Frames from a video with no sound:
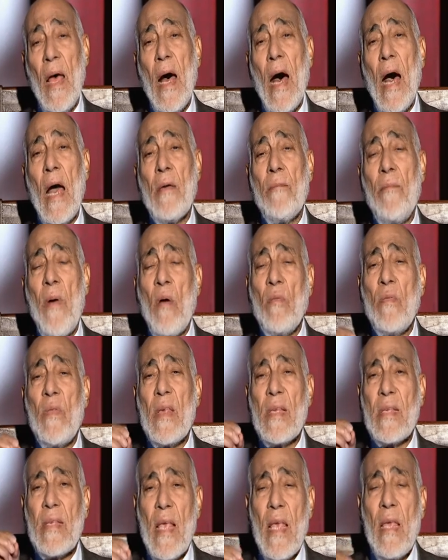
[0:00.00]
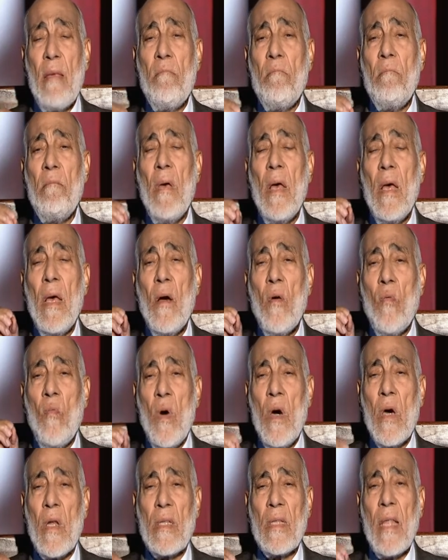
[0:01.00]
I found the same
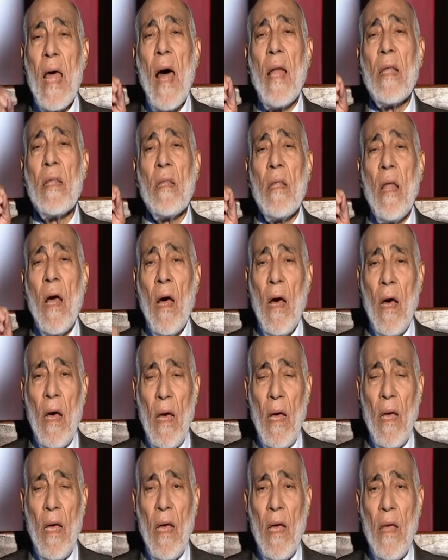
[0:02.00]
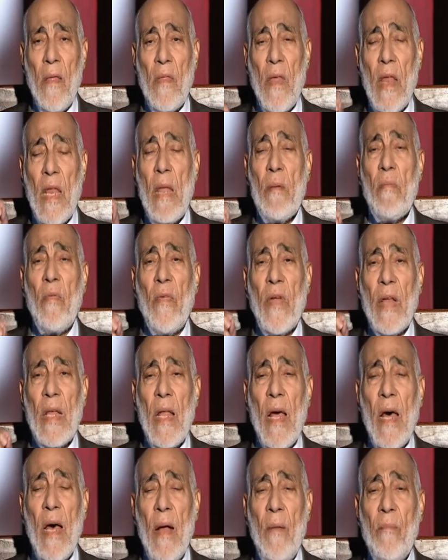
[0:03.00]
word, Allah, the name of
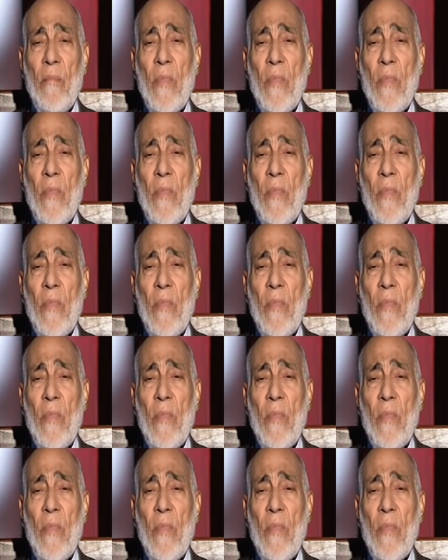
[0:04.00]
Allah,